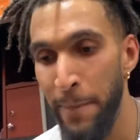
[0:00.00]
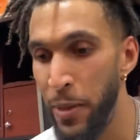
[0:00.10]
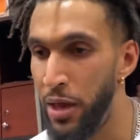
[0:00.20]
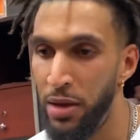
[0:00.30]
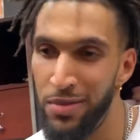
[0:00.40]

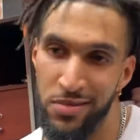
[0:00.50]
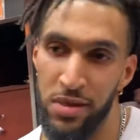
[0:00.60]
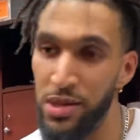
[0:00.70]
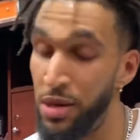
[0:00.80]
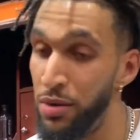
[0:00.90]
yeah, no, but
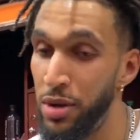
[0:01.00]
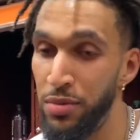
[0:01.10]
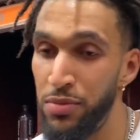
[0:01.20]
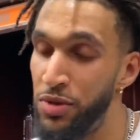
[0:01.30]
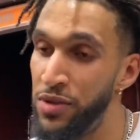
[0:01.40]
to sum it up,
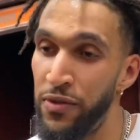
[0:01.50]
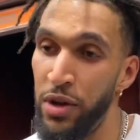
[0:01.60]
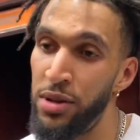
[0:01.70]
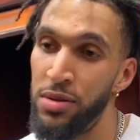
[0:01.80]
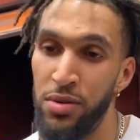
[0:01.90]
just
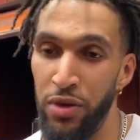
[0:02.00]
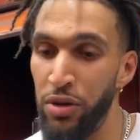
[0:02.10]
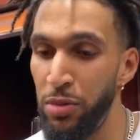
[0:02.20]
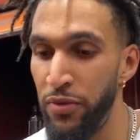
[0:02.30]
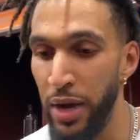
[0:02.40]
fun. Great
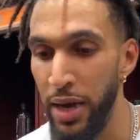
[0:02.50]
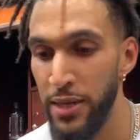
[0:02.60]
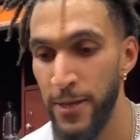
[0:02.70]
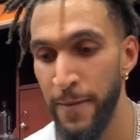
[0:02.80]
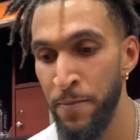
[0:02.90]
group of guys,
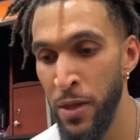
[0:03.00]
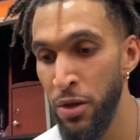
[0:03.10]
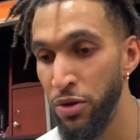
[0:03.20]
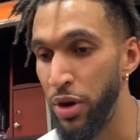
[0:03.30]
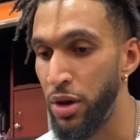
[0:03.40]

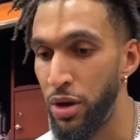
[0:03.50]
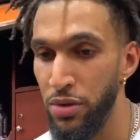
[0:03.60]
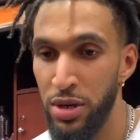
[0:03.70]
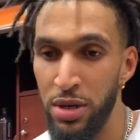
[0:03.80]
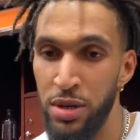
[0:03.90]
great
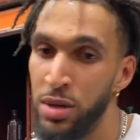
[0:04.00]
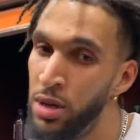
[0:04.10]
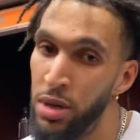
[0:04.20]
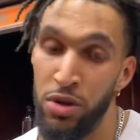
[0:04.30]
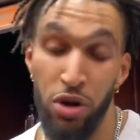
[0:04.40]
coach,
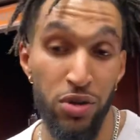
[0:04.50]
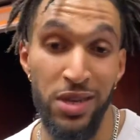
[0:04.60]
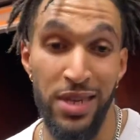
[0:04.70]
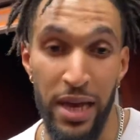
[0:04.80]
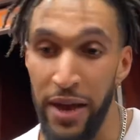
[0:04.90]
coaching
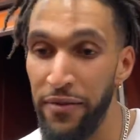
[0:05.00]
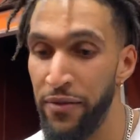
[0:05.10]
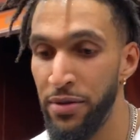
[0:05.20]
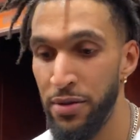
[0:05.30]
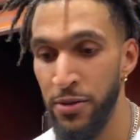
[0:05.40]
staff.
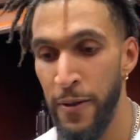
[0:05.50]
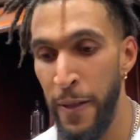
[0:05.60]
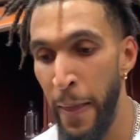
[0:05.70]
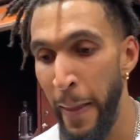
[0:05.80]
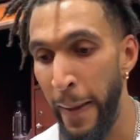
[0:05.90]

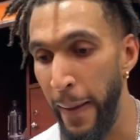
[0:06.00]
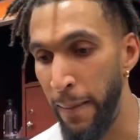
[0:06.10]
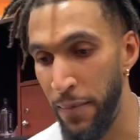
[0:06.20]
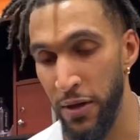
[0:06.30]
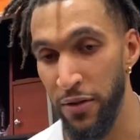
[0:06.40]

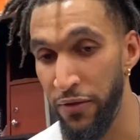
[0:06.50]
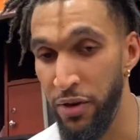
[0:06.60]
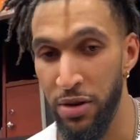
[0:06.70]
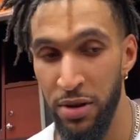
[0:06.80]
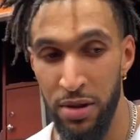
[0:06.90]
Um, yeah,
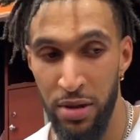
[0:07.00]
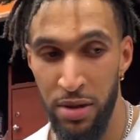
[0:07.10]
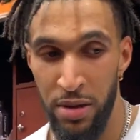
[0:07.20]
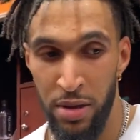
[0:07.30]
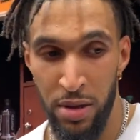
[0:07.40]
fun.
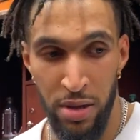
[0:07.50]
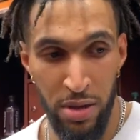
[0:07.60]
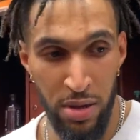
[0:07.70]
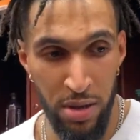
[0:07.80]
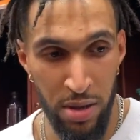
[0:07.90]
We saw at
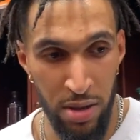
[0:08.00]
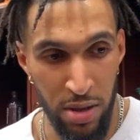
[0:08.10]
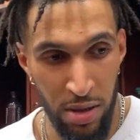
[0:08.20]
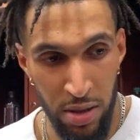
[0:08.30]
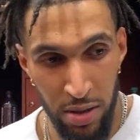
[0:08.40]
one point in
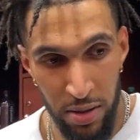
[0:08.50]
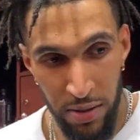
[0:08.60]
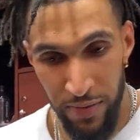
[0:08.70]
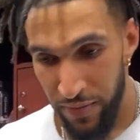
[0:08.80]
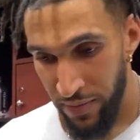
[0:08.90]
time Devin
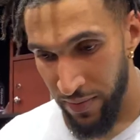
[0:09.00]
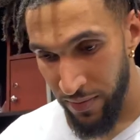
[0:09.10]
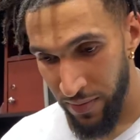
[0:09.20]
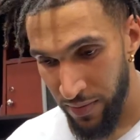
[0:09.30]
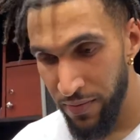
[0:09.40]
Booker pull you
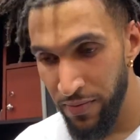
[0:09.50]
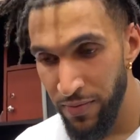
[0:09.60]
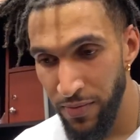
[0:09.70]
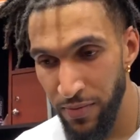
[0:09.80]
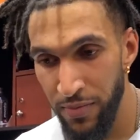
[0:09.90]
aside in a
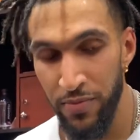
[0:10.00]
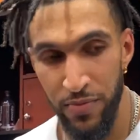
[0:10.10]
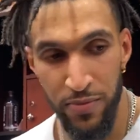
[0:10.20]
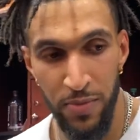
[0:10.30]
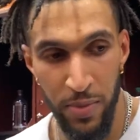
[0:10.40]
timeout.